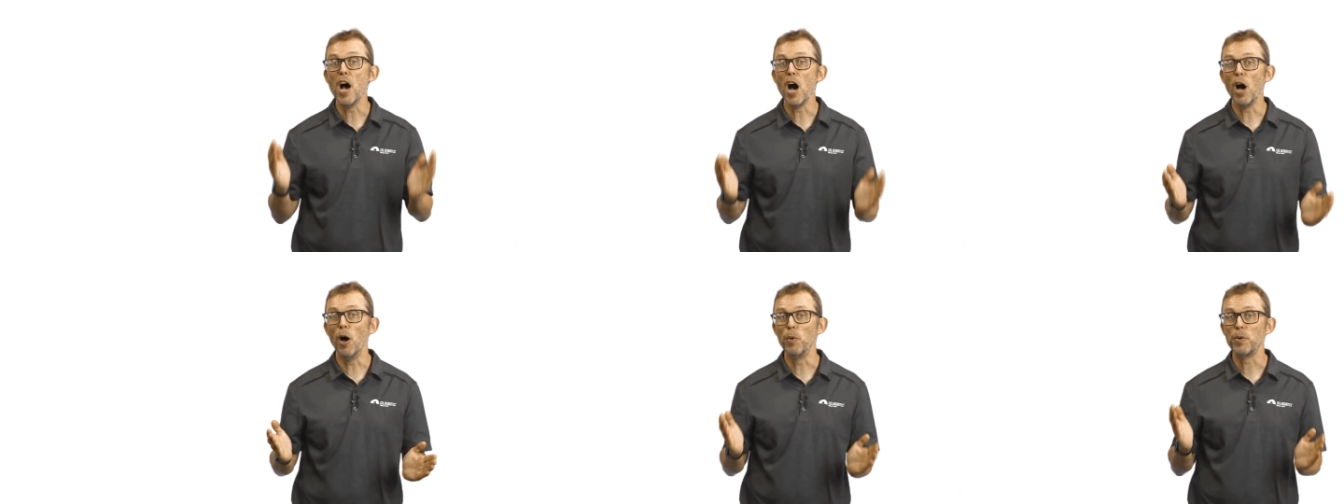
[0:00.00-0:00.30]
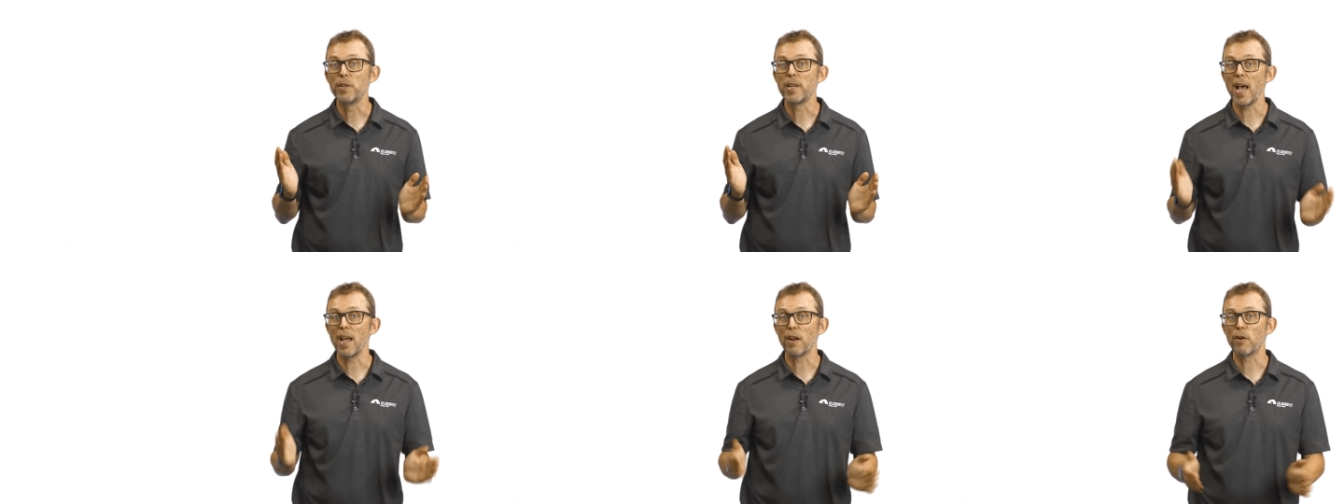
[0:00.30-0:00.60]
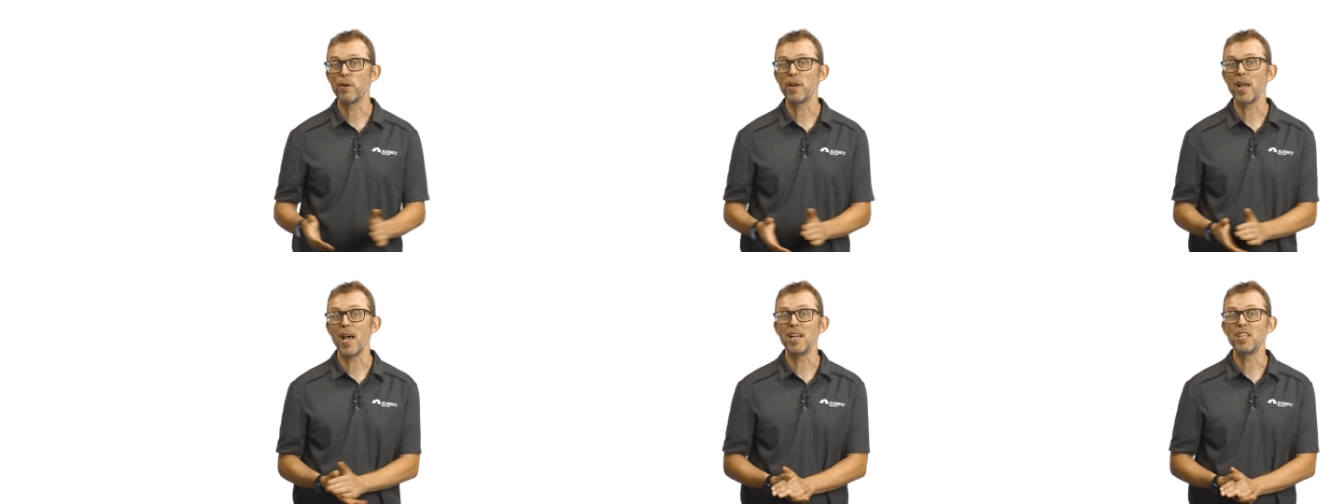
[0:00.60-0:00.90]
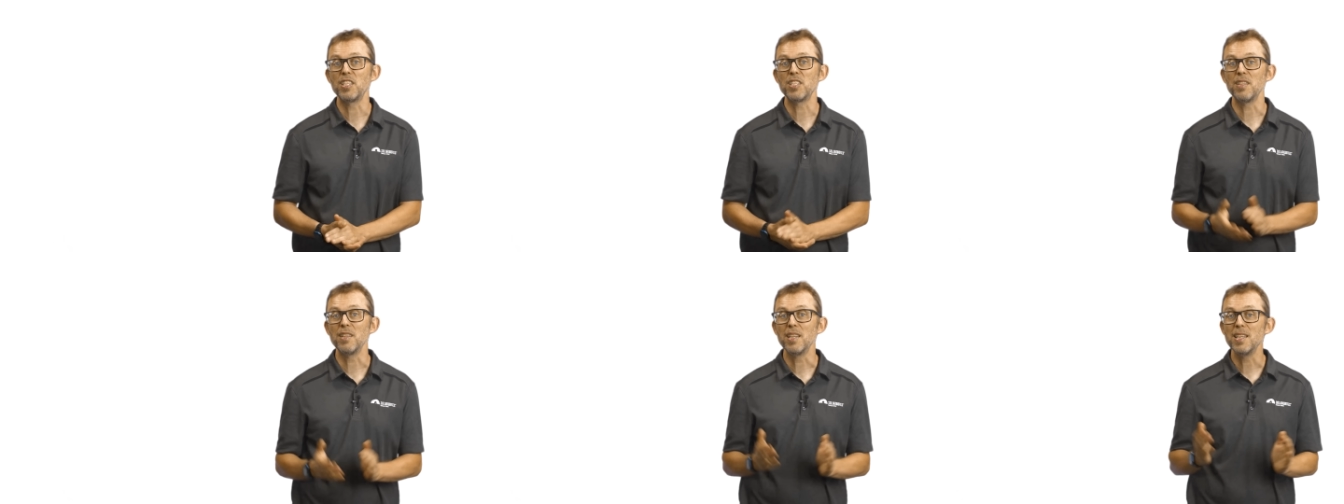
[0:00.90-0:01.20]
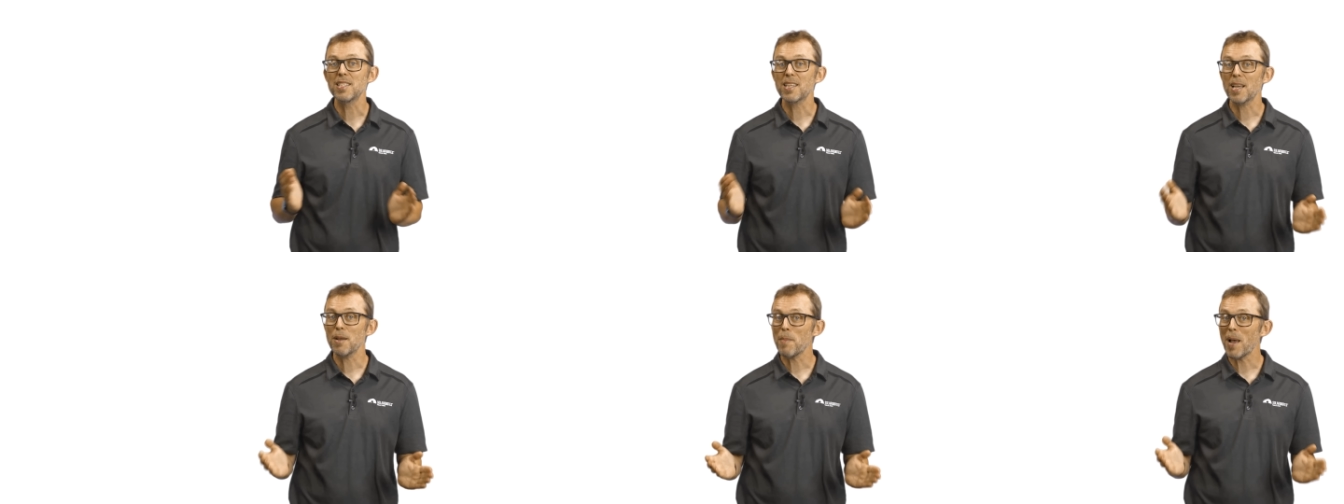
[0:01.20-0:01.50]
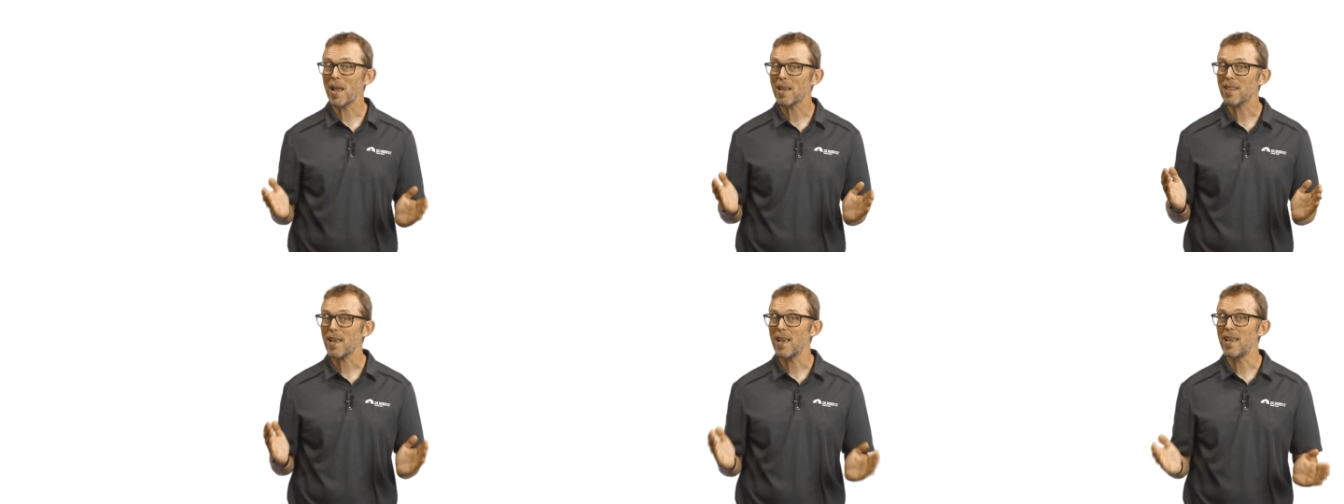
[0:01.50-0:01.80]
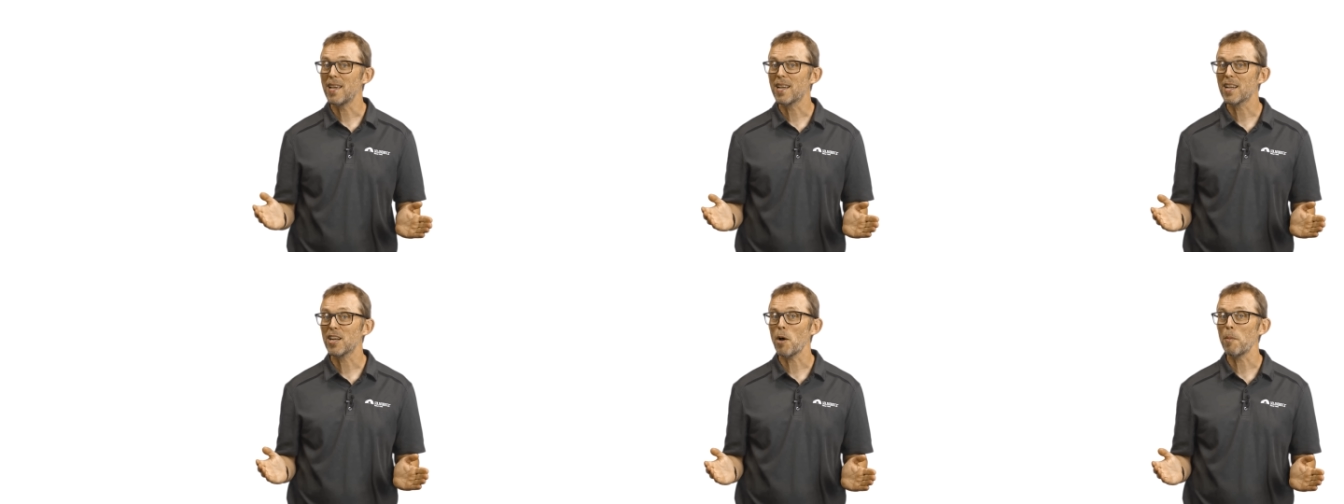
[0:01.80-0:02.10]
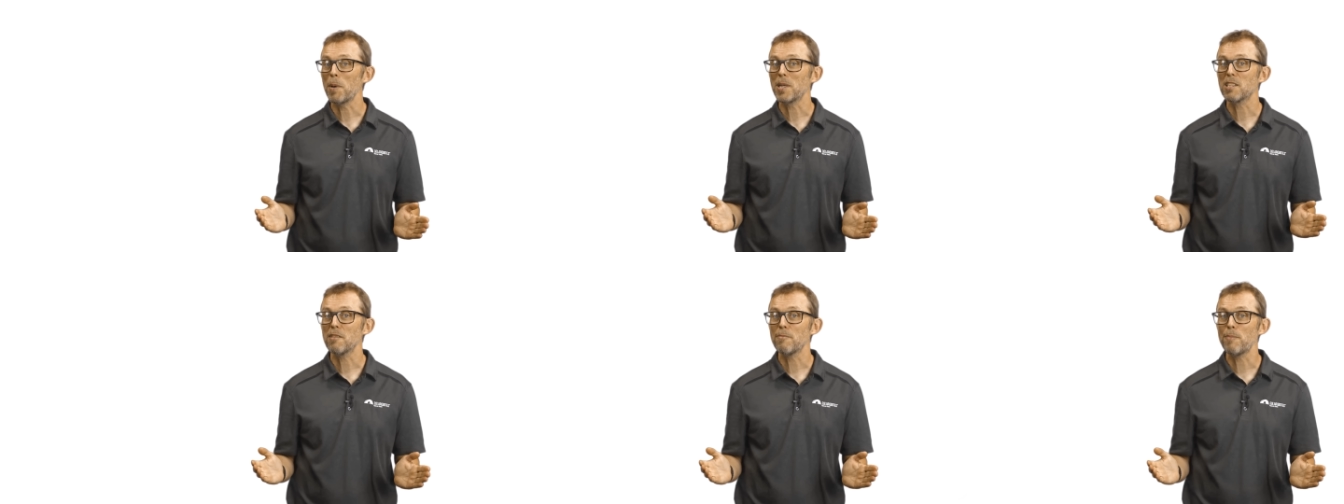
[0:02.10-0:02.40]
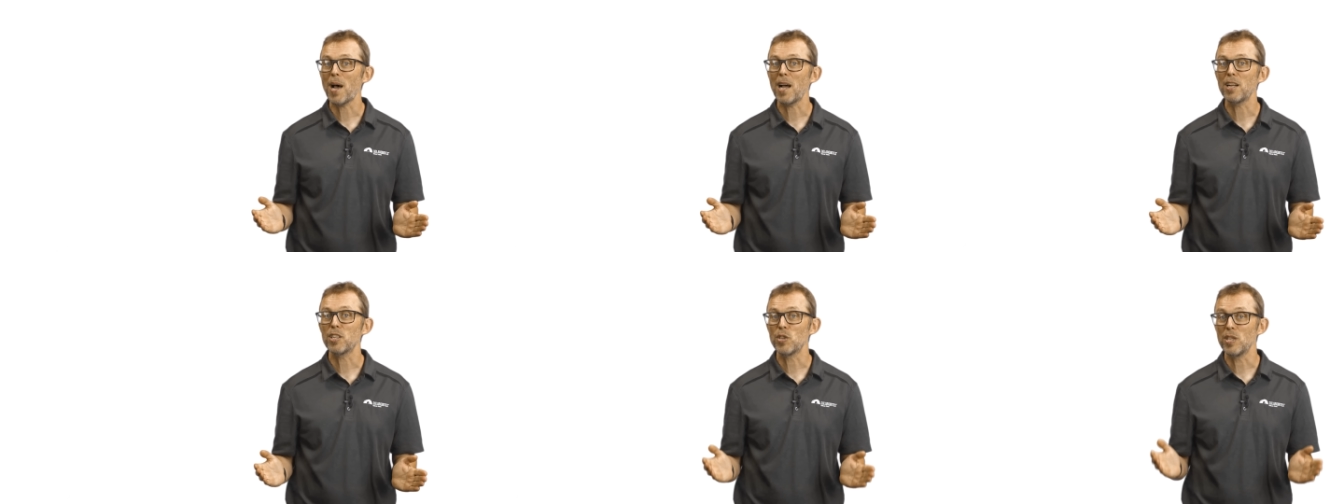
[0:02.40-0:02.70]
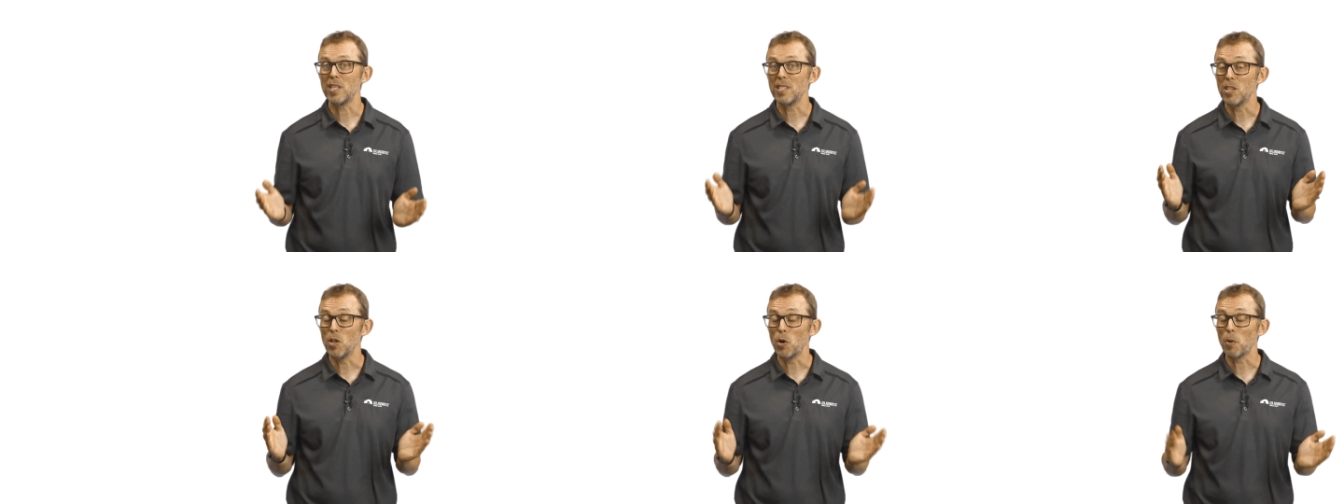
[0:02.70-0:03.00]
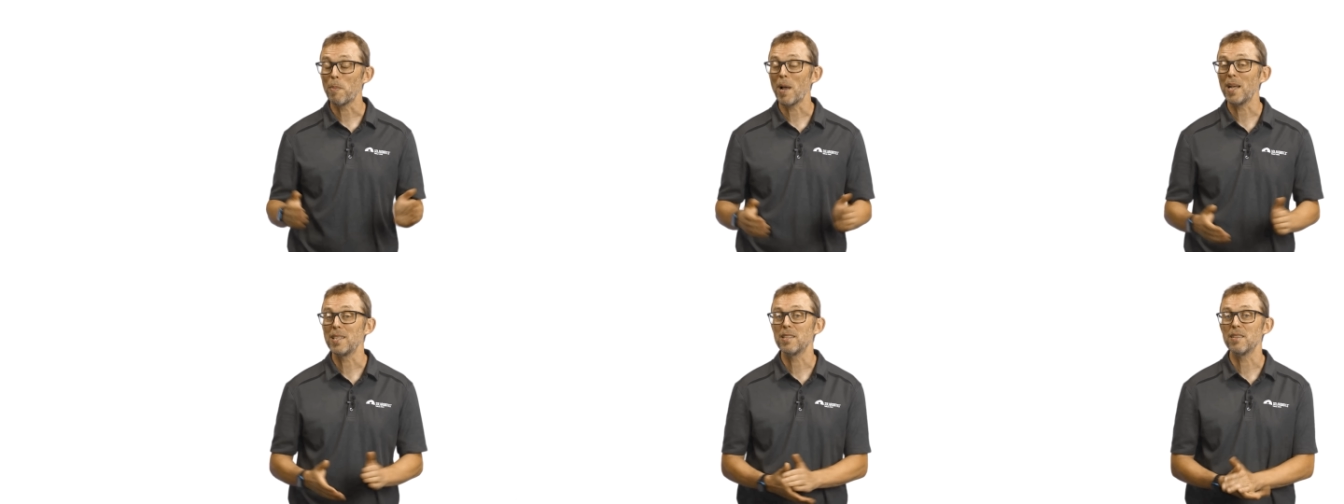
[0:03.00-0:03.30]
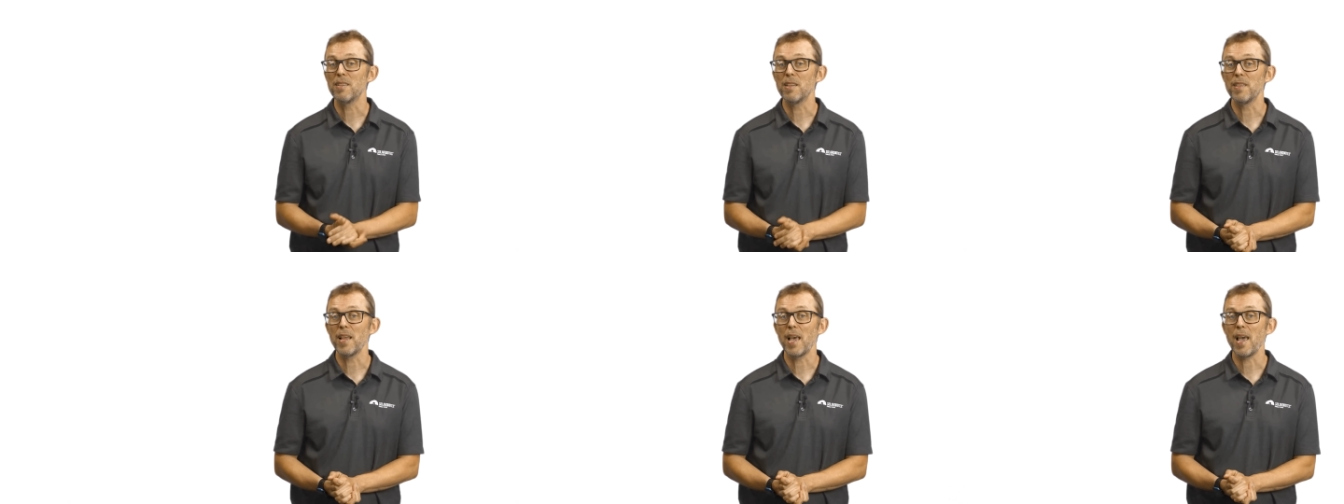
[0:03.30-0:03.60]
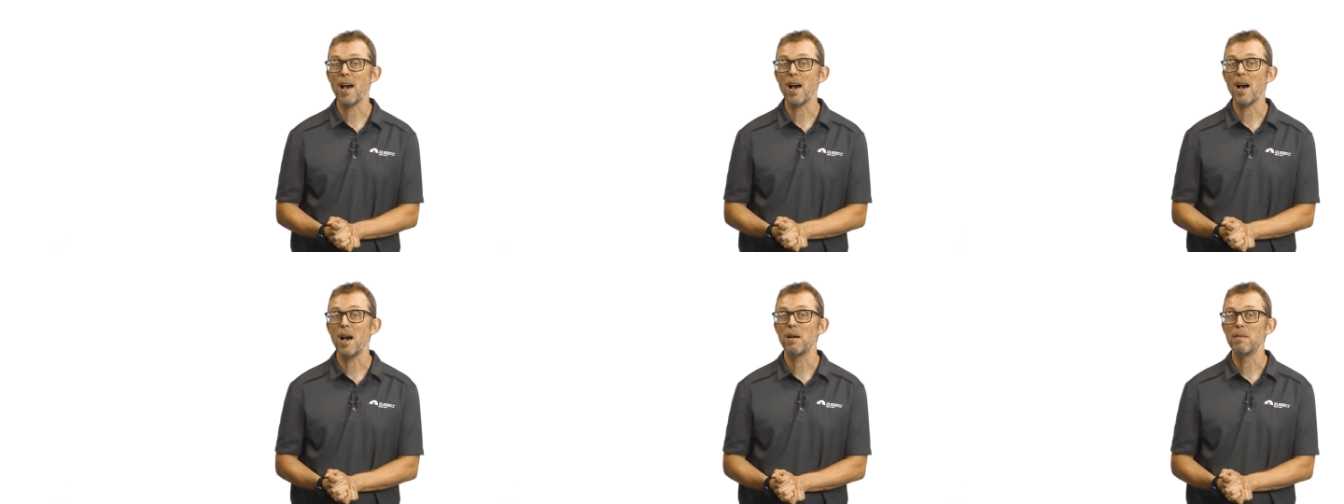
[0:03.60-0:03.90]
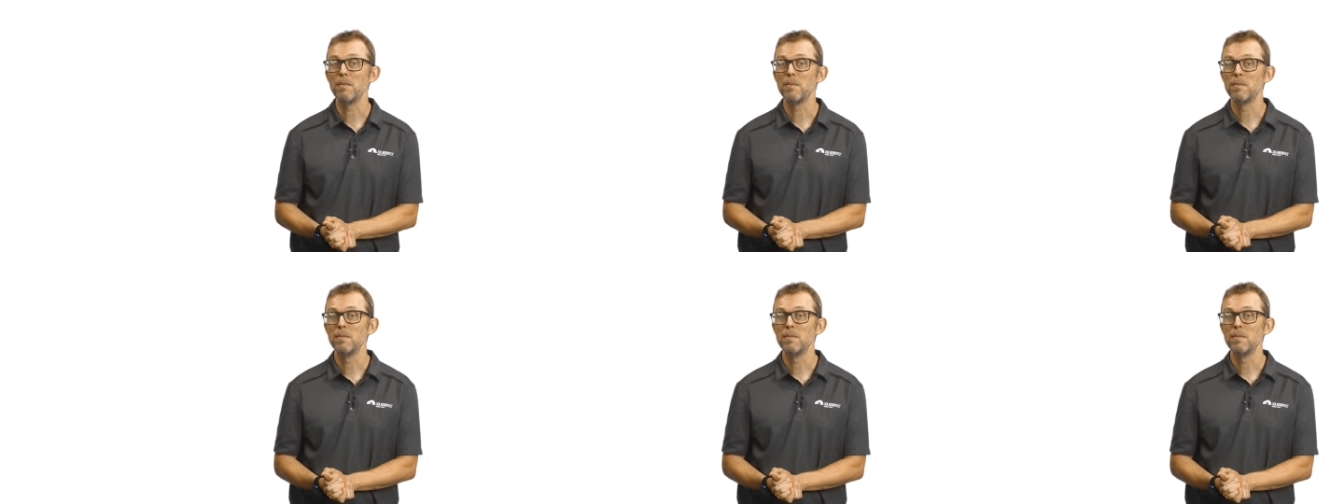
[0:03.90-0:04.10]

no degradation. This can make the economics of batteries look better than they are.